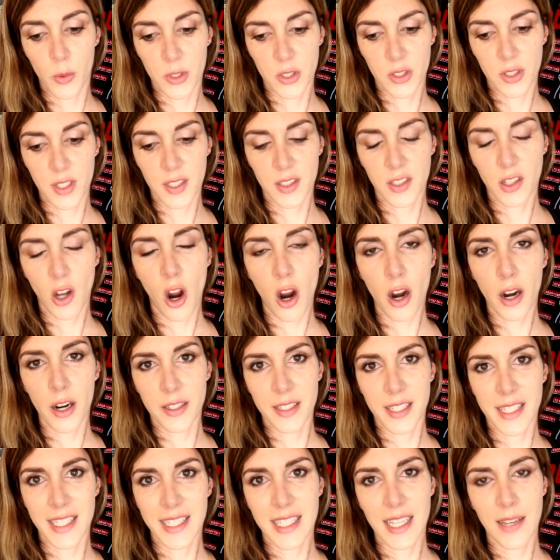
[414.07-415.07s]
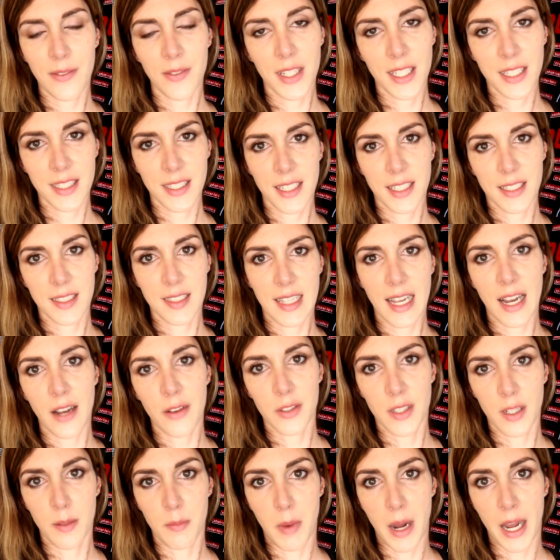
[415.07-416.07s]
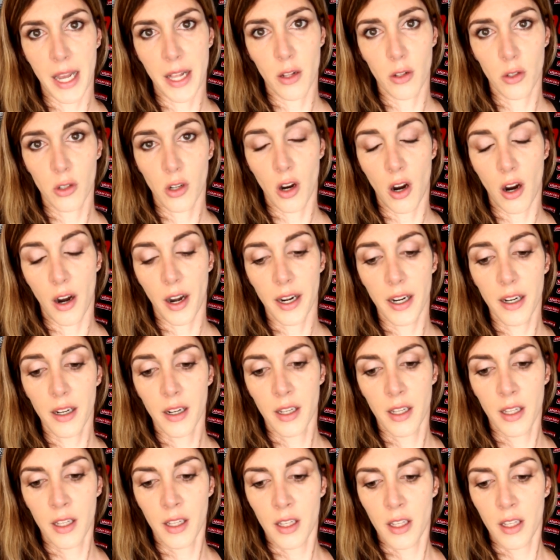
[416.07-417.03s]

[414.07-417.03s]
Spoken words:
which this car is a 76,000 mile car.